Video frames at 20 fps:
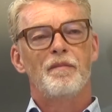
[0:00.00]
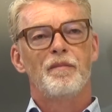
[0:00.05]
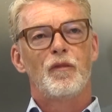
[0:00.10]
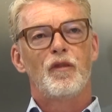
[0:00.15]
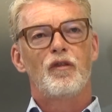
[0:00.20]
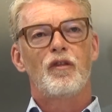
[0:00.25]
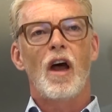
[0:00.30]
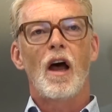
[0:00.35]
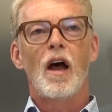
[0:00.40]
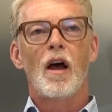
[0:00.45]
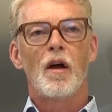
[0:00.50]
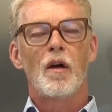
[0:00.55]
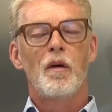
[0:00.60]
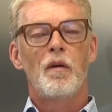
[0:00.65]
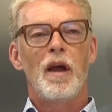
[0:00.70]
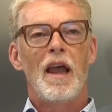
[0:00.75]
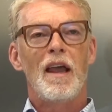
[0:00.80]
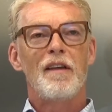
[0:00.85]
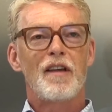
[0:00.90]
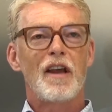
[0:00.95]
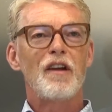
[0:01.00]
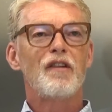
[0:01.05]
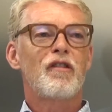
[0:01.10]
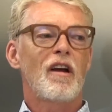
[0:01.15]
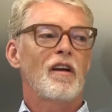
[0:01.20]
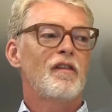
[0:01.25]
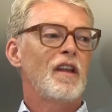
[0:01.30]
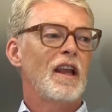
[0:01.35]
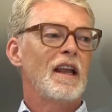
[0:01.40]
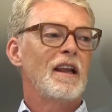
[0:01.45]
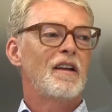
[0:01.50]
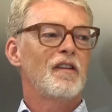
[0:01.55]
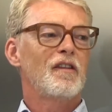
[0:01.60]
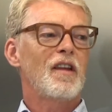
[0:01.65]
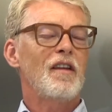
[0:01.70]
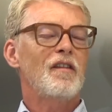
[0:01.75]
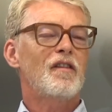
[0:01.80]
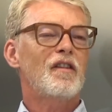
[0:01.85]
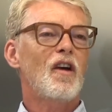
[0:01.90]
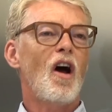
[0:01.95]
so it's interesting because
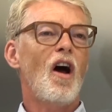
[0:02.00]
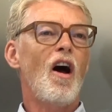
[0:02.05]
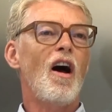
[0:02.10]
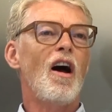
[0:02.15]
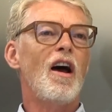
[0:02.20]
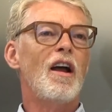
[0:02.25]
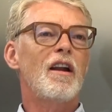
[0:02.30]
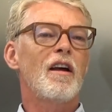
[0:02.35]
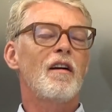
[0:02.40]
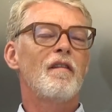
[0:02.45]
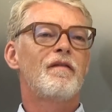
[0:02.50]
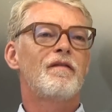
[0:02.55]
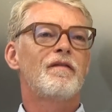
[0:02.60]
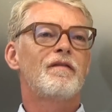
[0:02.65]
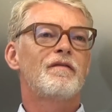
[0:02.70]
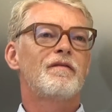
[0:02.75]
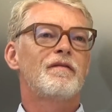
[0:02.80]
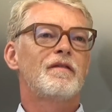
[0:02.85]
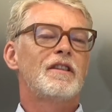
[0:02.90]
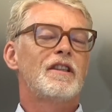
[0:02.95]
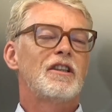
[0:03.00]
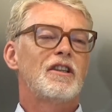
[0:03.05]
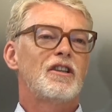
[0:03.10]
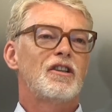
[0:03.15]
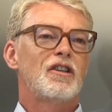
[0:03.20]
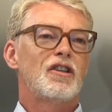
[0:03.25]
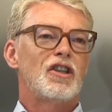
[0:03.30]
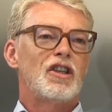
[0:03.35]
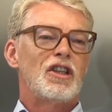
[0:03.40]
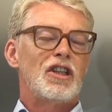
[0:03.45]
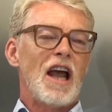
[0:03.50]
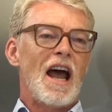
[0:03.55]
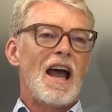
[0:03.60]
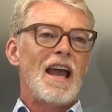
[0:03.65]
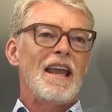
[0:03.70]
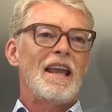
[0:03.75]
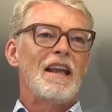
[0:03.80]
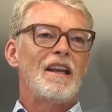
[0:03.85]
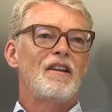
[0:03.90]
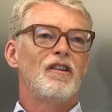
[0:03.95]
it's kind of
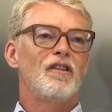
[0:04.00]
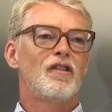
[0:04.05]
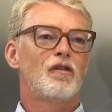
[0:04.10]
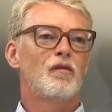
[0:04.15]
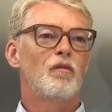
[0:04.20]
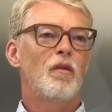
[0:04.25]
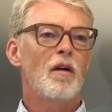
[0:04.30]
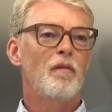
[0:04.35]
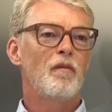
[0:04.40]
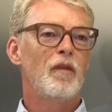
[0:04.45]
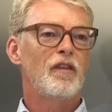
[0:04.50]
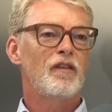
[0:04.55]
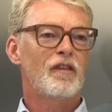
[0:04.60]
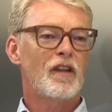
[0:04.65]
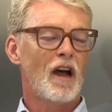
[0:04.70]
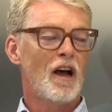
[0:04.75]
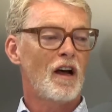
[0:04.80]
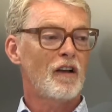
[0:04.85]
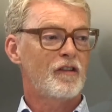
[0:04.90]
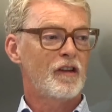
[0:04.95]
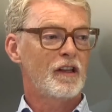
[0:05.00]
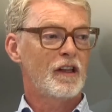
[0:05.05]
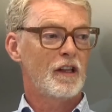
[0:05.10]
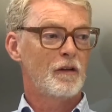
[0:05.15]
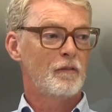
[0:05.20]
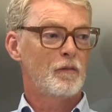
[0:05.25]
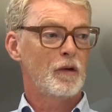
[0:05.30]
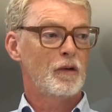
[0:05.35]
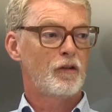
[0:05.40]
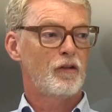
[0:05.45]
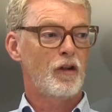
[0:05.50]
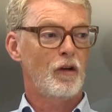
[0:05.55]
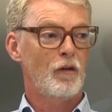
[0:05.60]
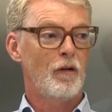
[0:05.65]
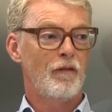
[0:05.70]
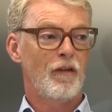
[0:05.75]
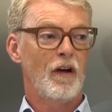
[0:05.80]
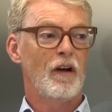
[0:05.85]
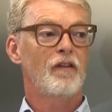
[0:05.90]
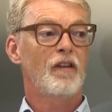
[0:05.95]
changed. When we started and there were two
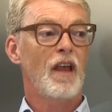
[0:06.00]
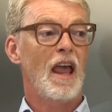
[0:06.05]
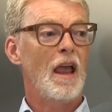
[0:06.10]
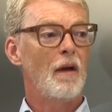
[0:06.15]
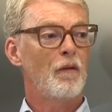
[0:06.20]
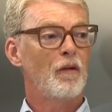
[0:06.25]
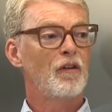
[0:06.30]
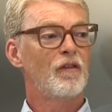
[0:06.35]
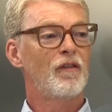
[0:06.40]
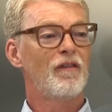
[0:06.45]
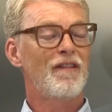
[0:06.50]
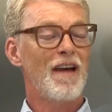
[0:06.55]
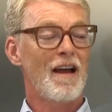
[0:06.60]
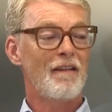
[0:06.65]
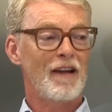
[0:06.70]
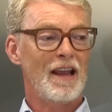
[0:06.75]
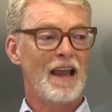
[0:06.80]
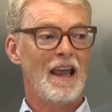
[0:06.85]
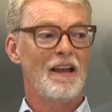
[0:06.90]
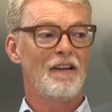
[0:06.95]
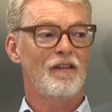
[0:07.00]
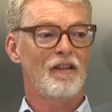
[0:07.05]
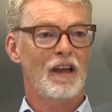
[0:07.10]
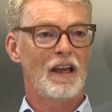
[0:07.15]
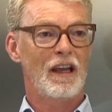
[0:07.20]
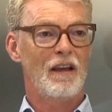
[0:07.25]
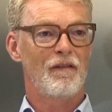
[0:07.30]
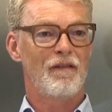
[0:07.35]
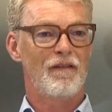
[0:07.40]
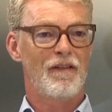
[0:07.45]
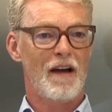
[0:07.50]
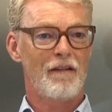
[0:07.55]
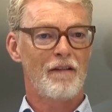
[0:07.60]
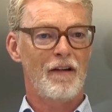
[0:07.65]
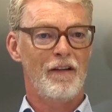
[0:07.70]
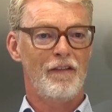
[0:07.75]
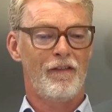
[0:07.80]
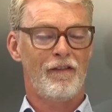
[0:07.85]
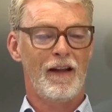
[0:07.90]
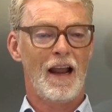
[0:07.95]
of us, it was very easy,
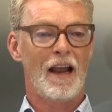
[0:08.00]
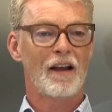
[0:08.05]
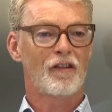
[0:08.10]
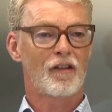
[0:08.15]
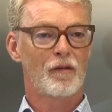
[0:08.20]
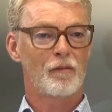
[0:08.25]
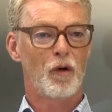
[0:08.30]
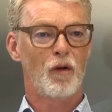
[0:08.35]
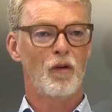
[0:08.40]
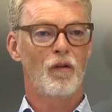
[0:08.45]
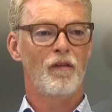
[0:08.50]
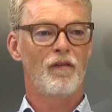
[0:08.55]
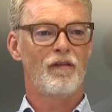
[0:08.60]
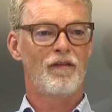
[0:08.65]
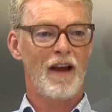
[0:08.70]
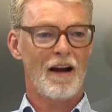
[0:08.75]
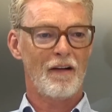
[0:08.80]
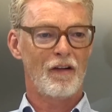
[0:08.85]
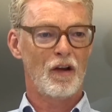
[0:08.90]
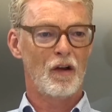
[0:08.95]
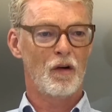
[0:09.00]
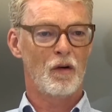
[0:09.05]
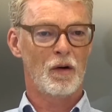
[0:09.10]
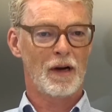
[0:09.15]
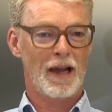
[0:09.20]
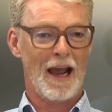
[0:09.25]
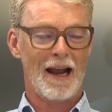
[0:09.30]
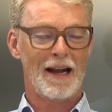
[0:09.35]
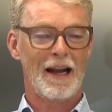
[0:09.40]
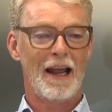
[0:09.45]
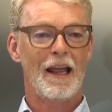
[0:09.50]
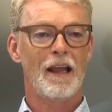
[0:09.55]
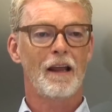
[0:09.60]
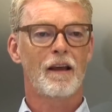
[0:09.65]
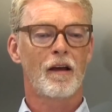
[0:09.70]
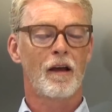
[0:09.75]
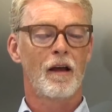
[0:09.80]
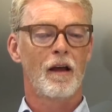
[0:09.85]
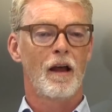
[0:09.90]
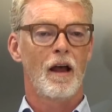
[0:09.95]
very flexible, very
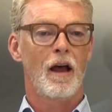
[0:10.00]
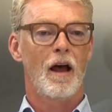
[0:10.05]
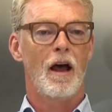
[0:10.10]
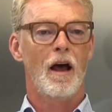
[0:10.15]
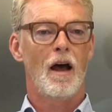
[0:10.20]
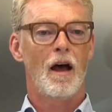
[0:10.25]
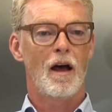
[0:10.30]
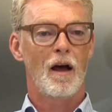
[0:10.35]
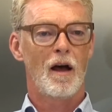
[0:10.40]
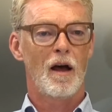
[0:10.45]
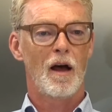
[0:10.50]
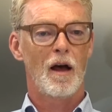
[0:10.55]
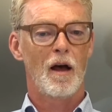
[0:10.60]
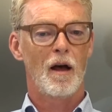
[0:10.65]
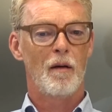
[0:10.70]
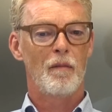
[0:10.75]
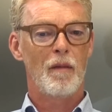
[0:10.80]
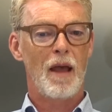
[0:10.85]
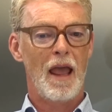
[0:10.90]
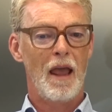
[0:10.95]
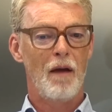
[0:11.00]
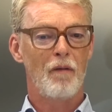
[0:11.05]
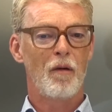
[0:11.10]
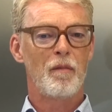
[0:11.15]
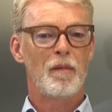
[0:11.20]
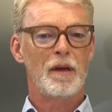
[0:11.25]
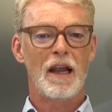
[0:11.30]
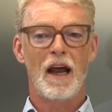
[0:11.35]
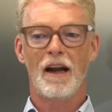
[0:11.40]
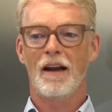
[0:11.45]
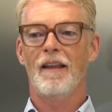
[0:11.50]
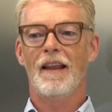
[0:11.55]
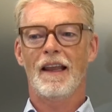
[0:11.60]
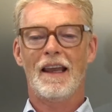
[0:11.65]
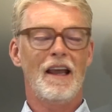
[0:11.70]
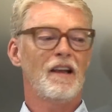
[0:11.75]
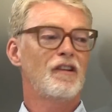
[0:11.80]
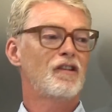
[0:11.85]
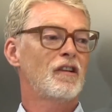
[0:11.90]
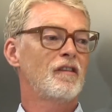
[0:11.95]
organic. It would be done at the
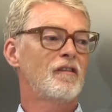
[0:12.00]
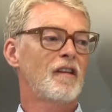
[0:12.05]
kitchen